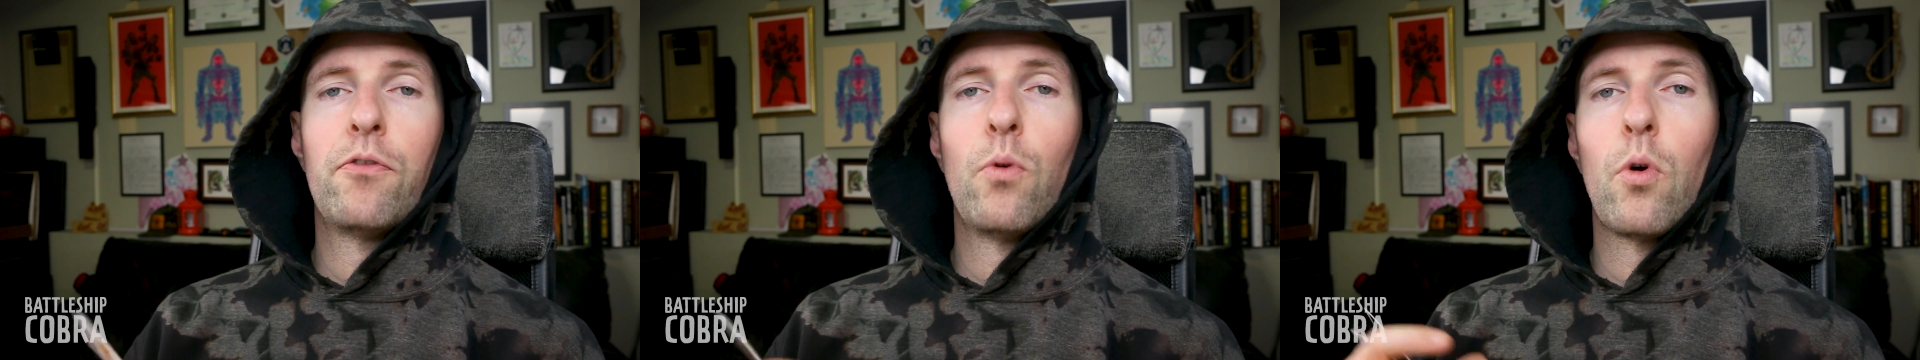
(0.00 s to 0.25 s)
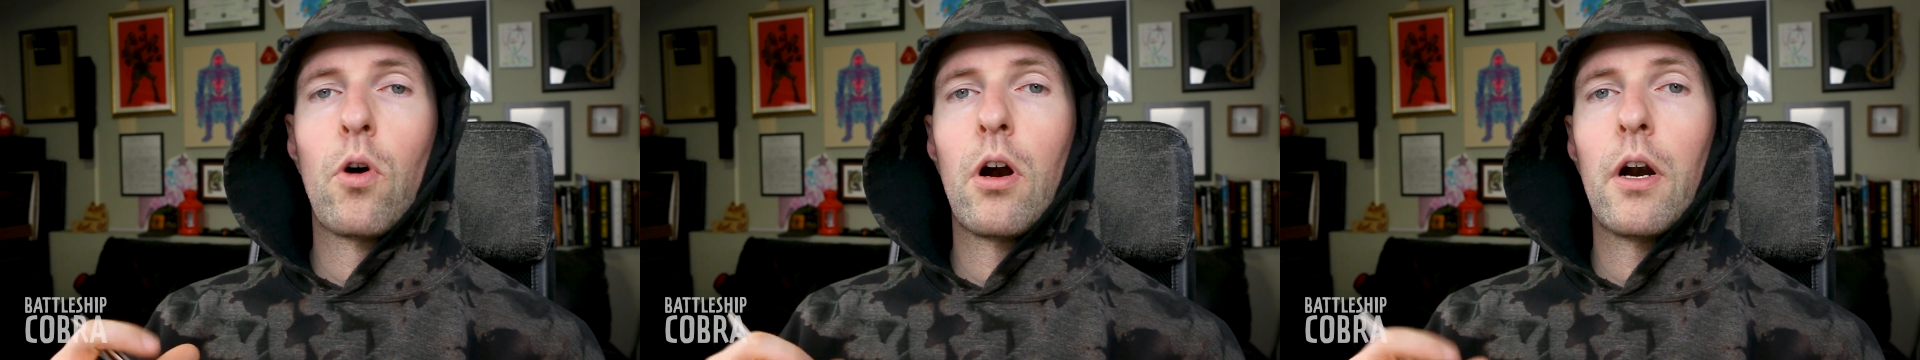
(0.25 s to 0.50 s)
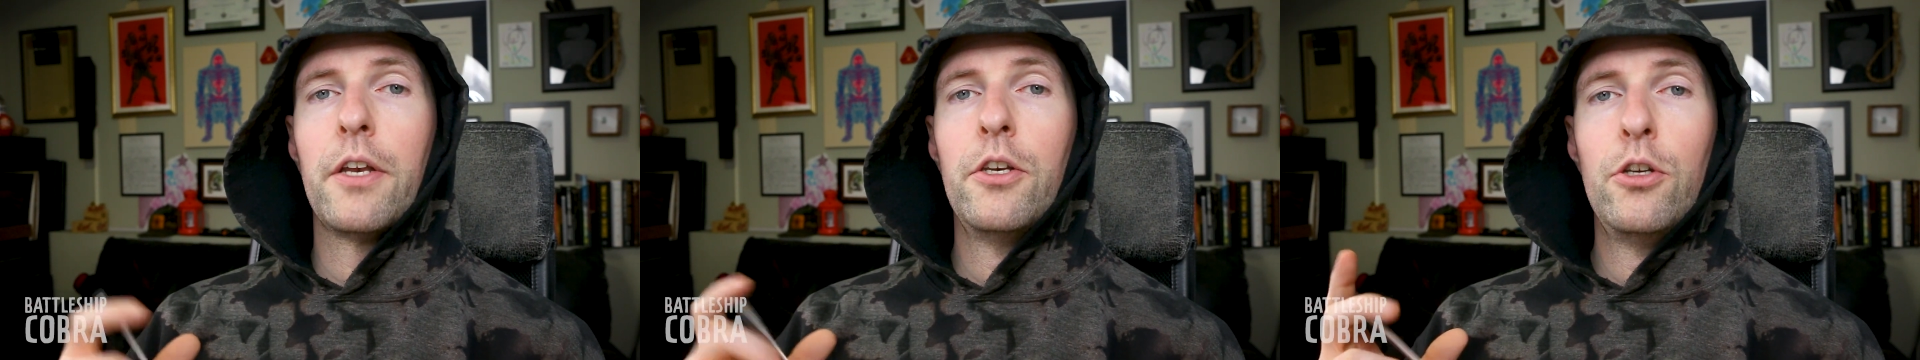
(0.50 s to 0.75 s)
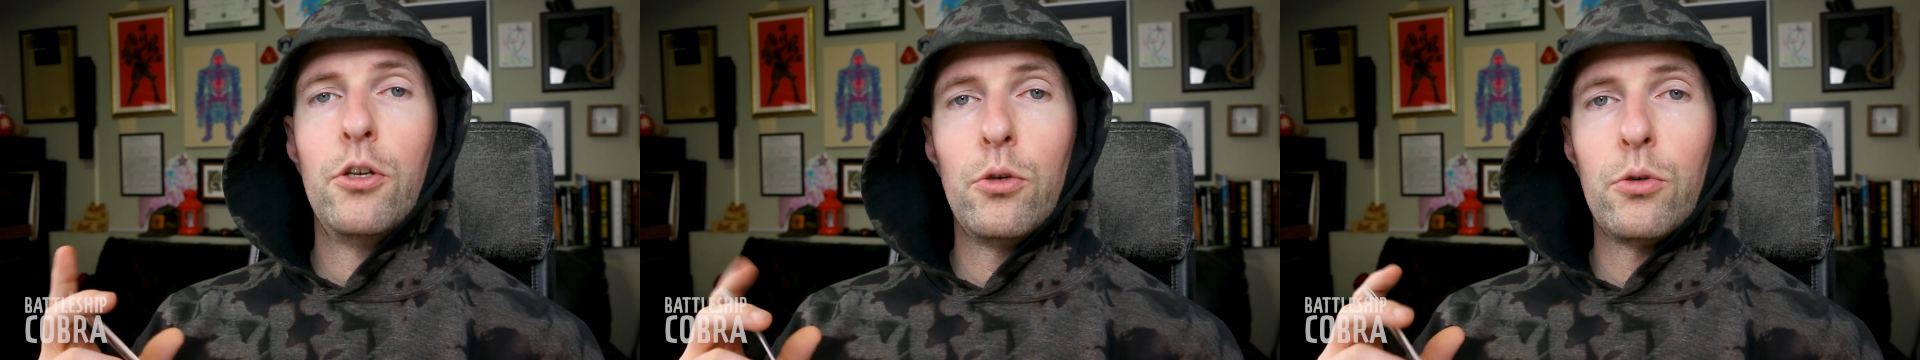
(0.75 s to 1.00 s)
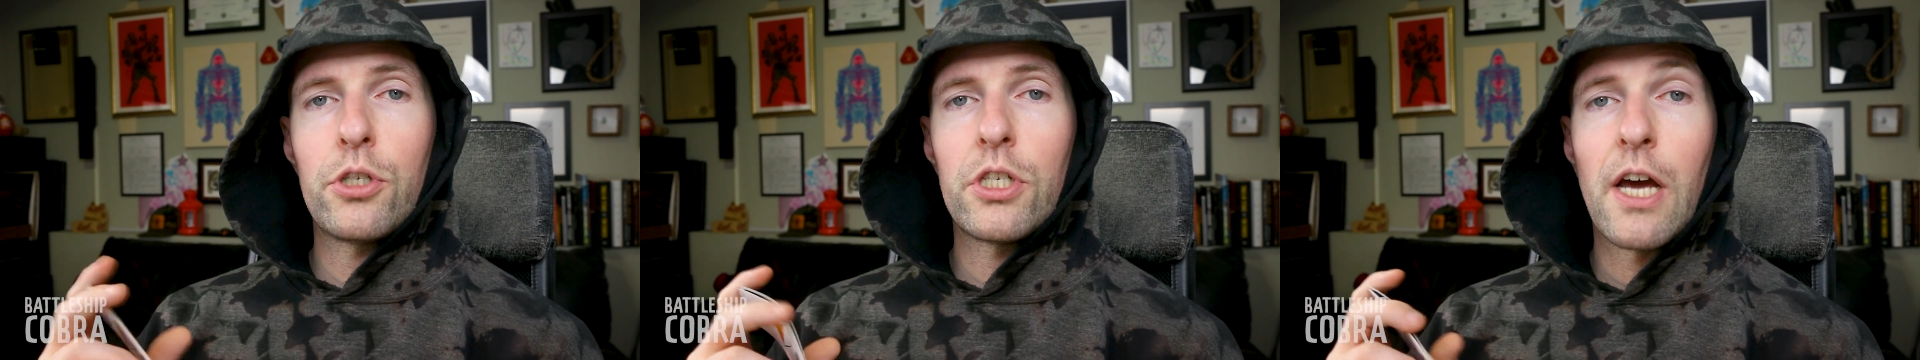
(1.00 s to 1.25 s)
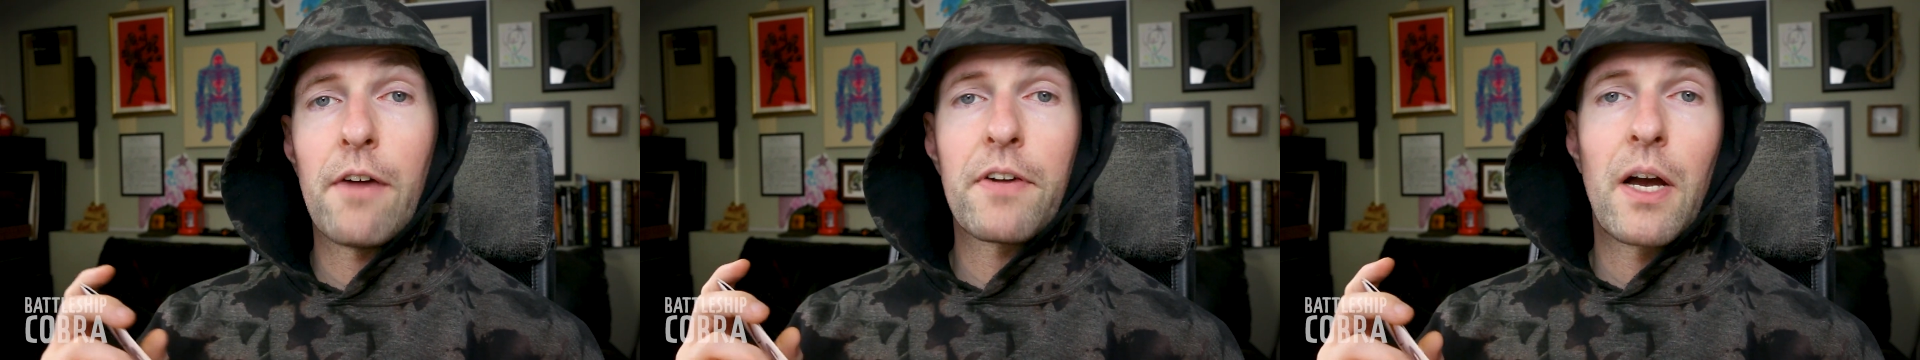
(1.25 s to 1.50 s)
for new
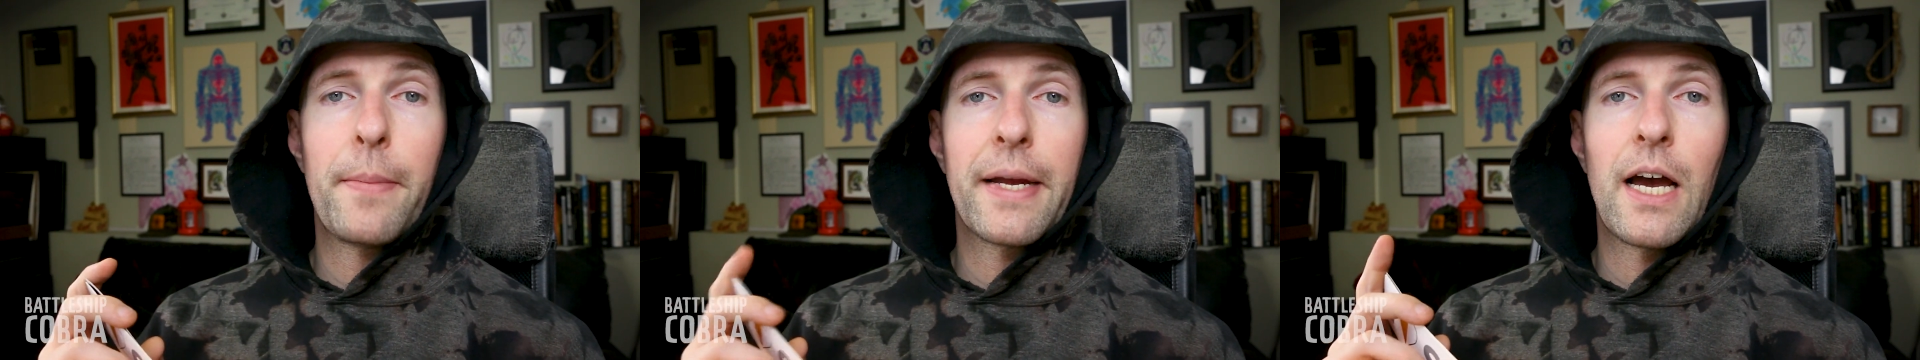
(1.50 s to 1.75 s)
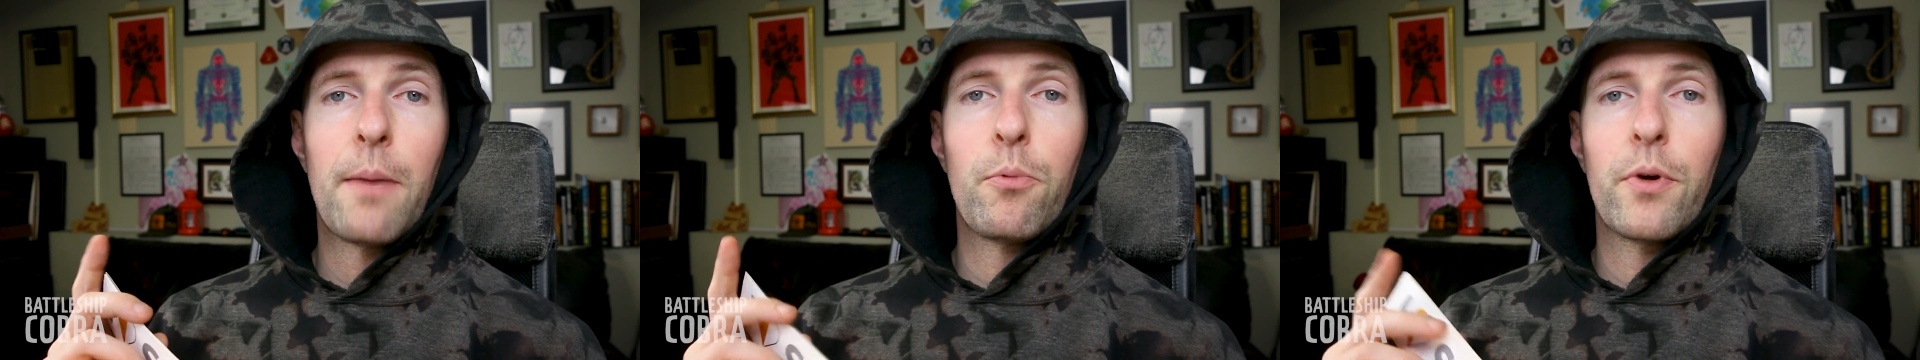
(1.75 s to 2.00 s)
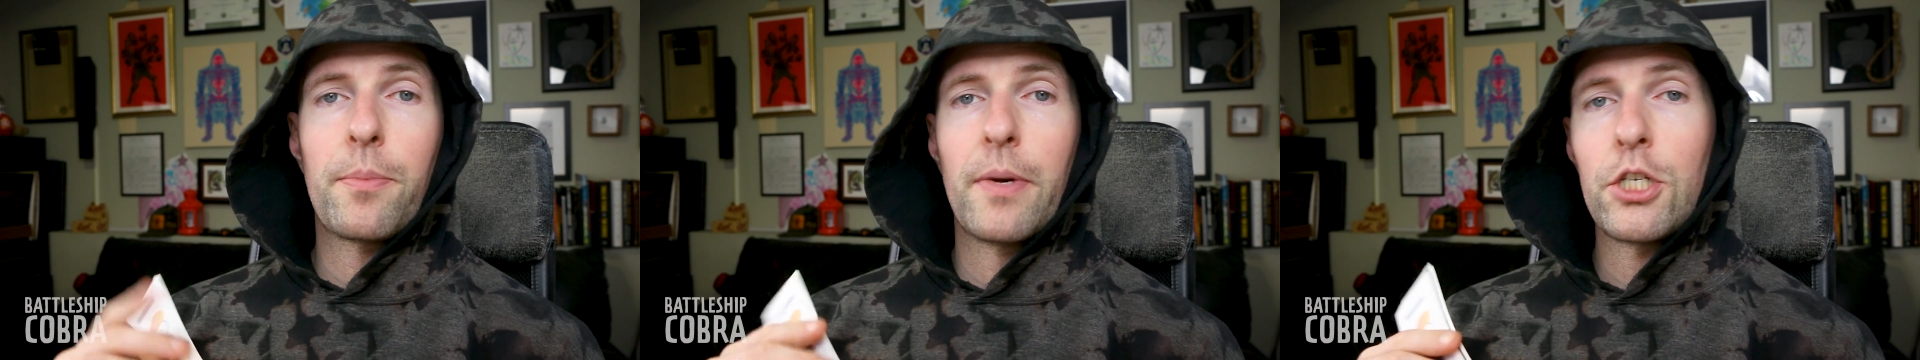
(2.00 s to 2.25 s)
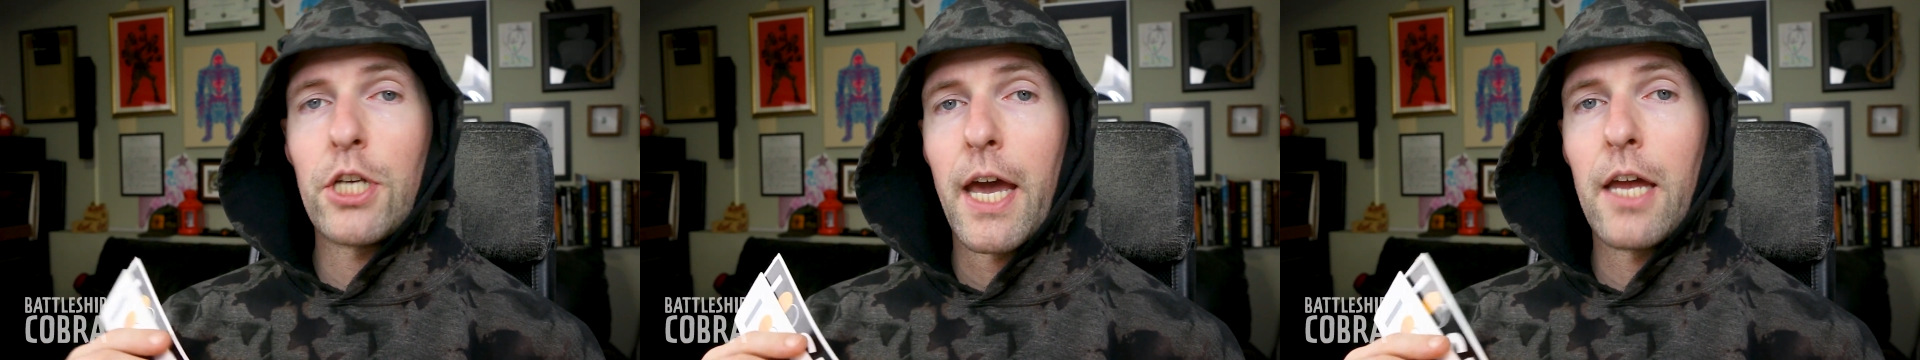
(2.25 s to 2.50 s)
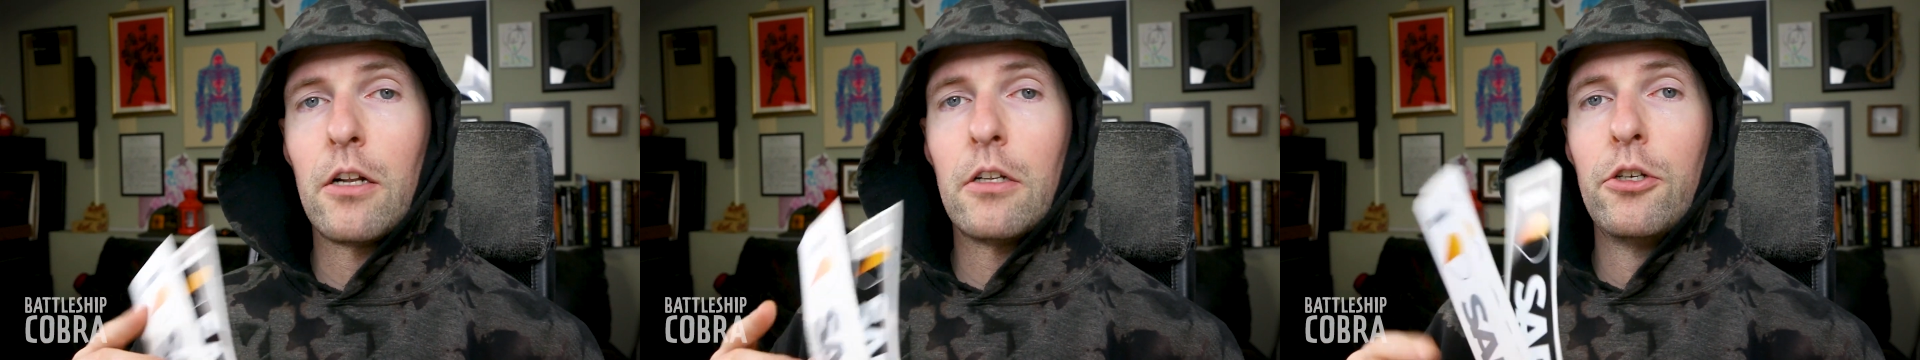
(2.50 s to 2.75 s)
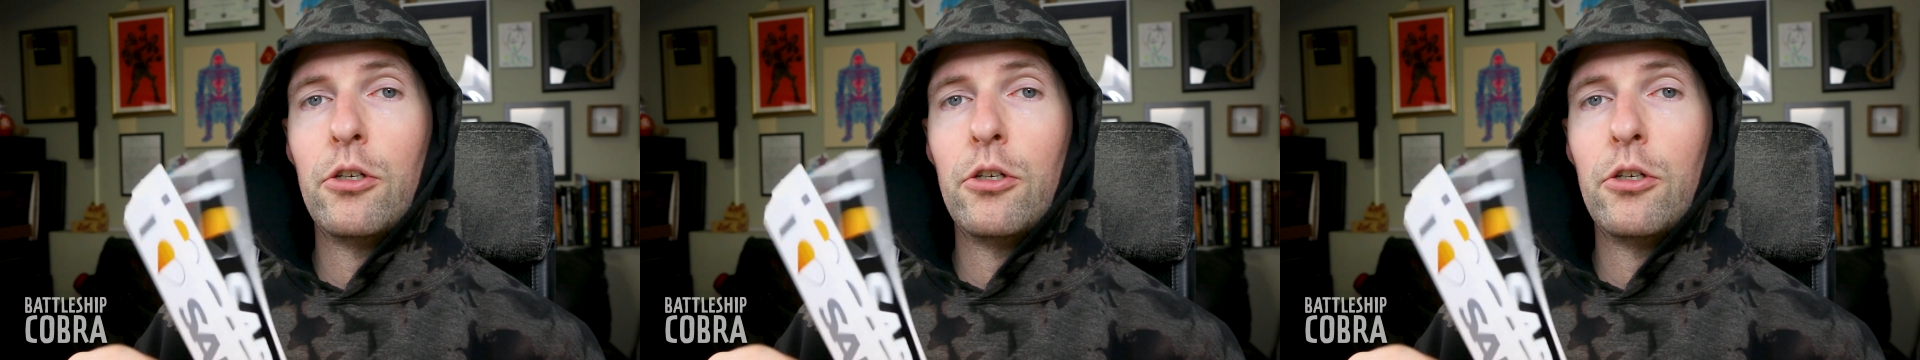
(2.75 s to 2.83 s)
stuff coming up with my channel,